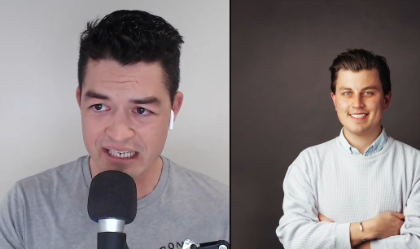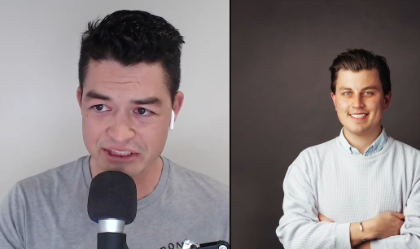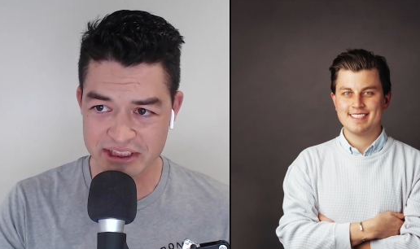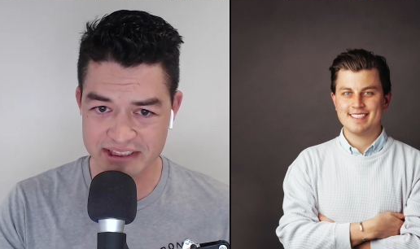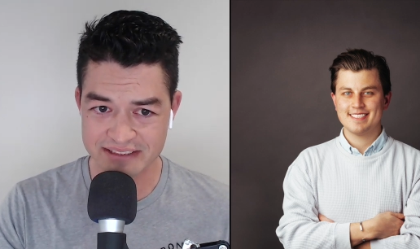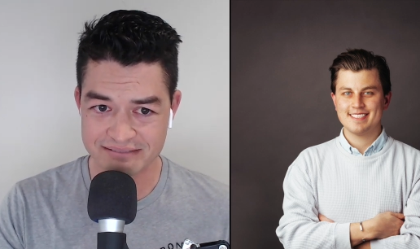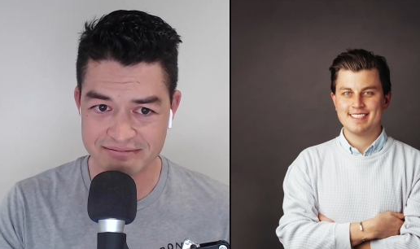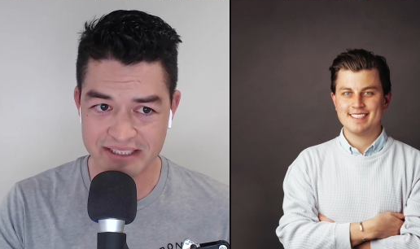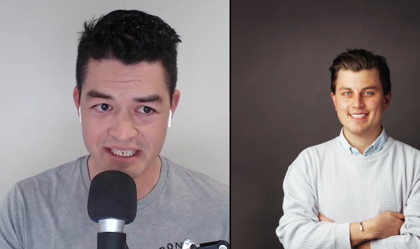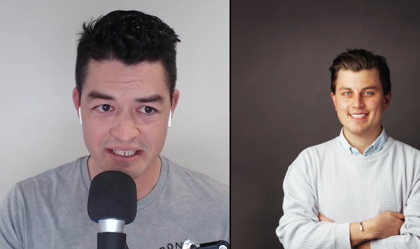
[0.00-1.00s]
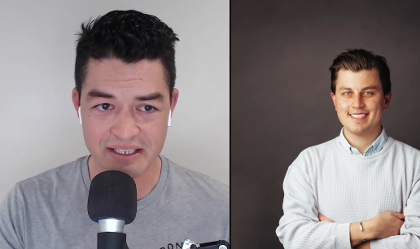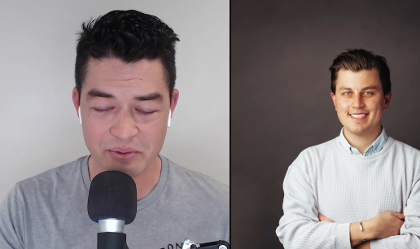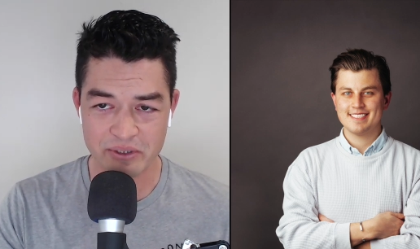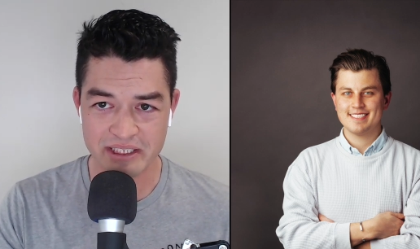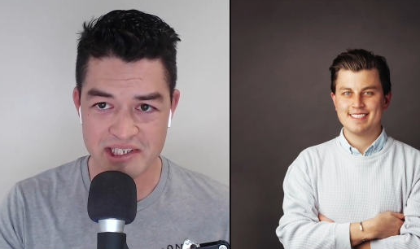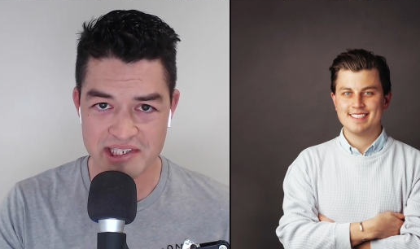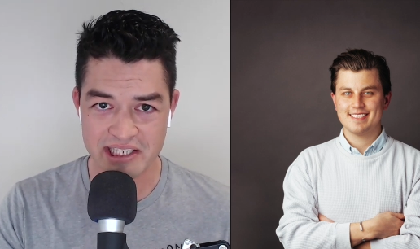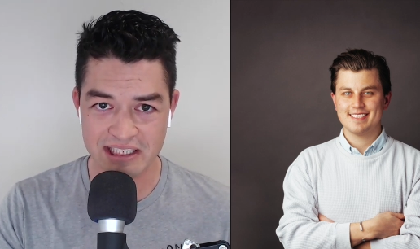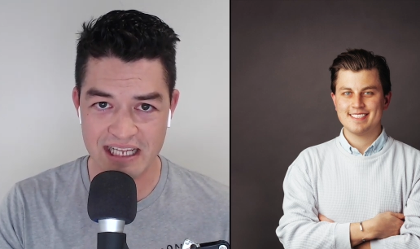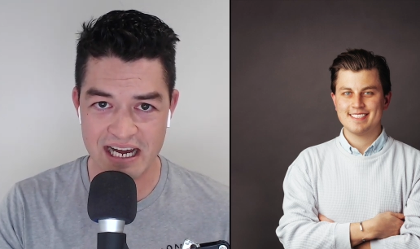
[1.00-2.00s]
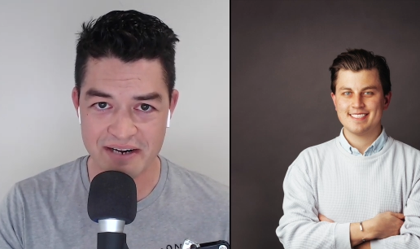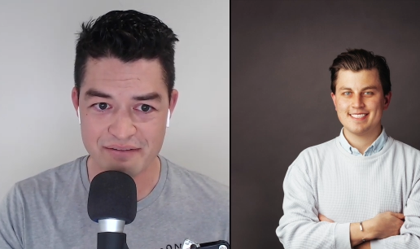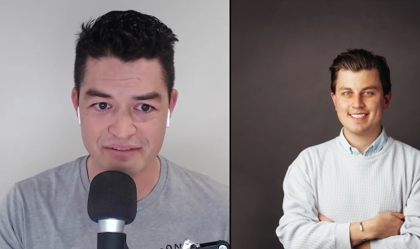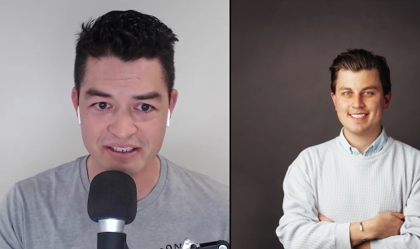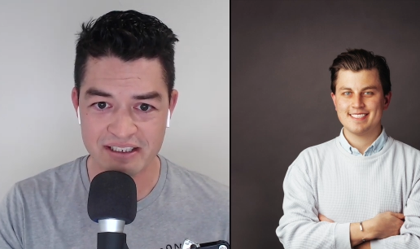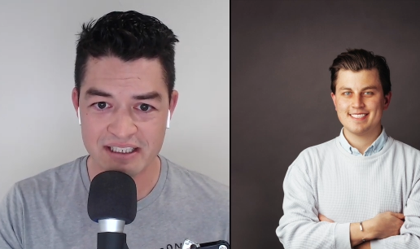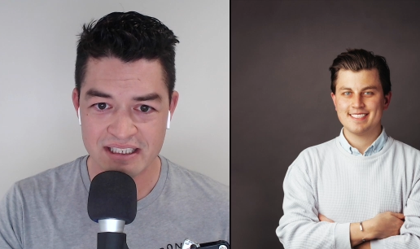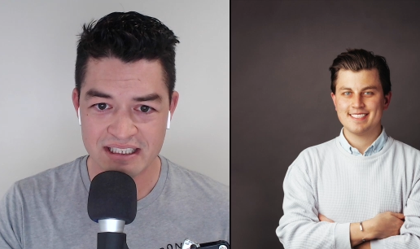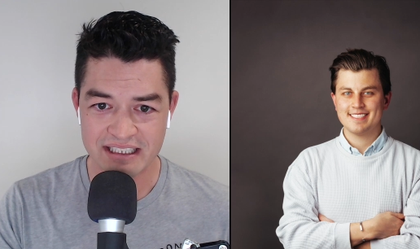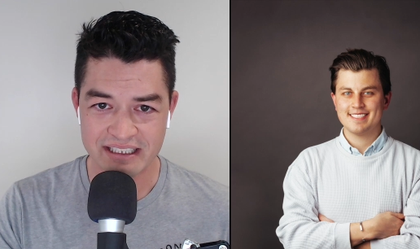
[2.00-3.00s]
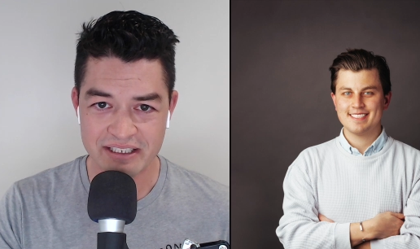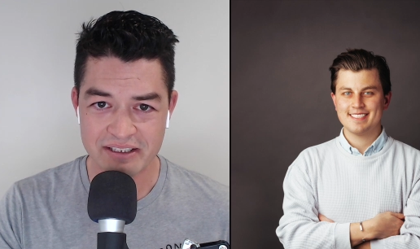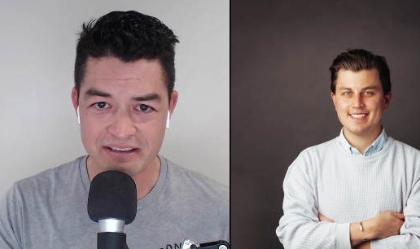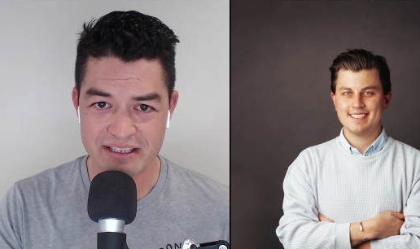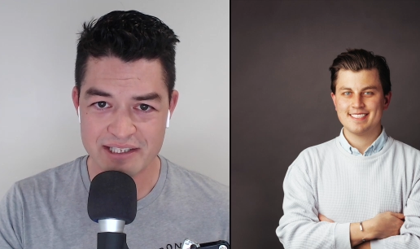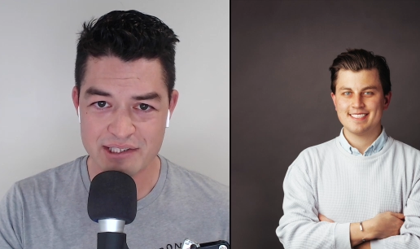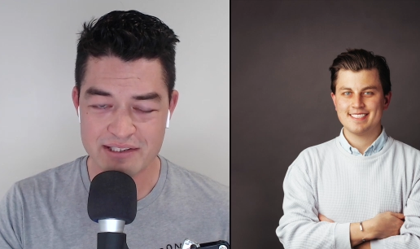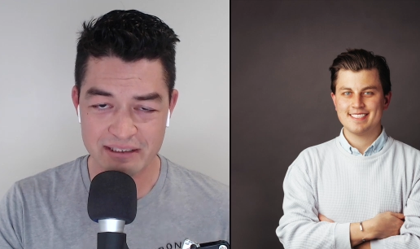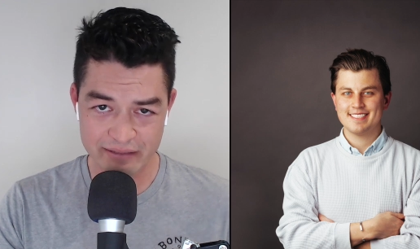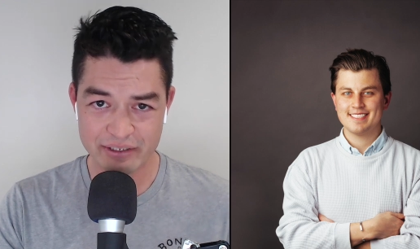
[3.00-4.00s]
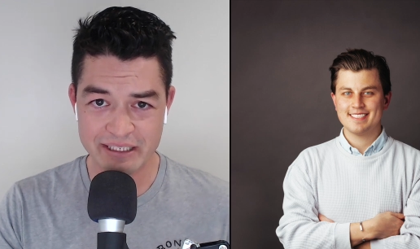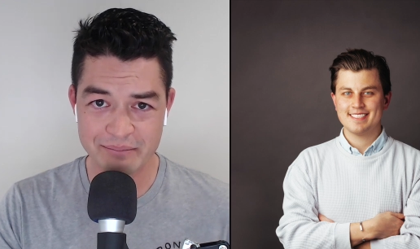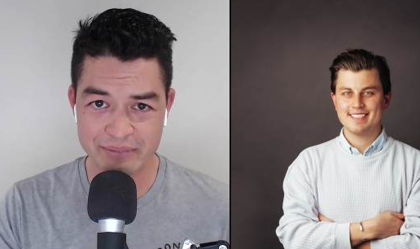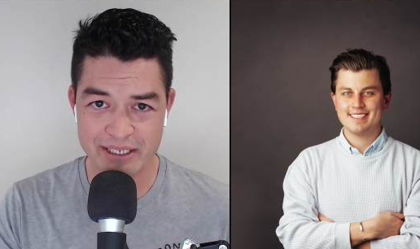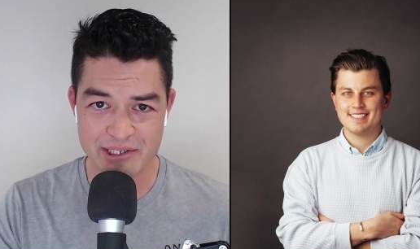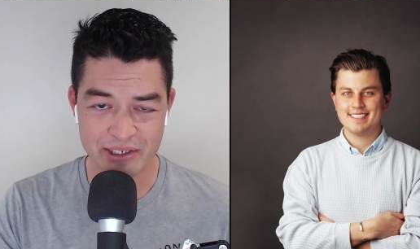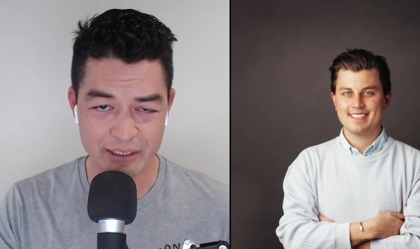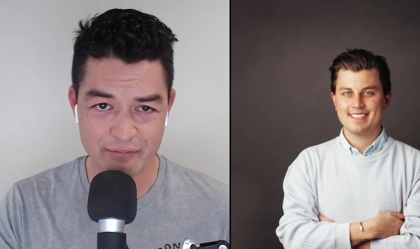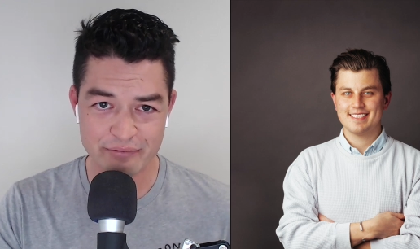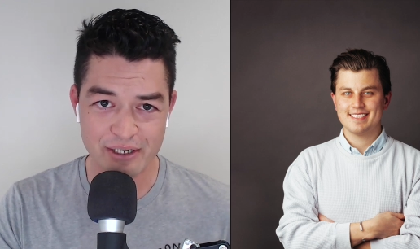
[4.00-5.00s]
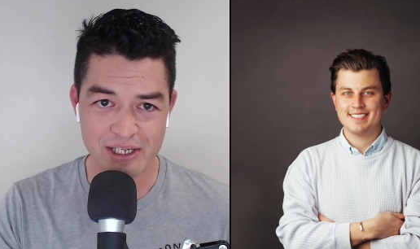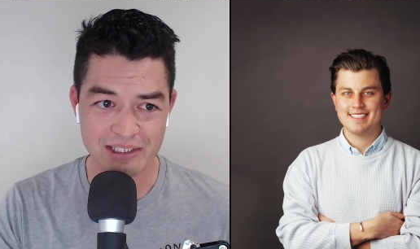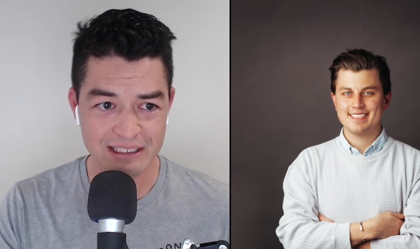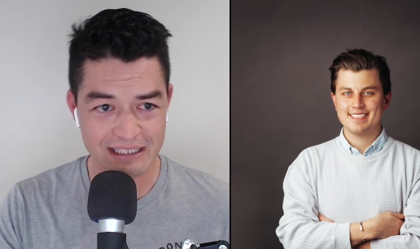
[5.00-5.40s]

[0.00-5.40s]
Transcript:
Speaker 1: I just think that we're going to see a lot of uh, these delivery companies are going to fall a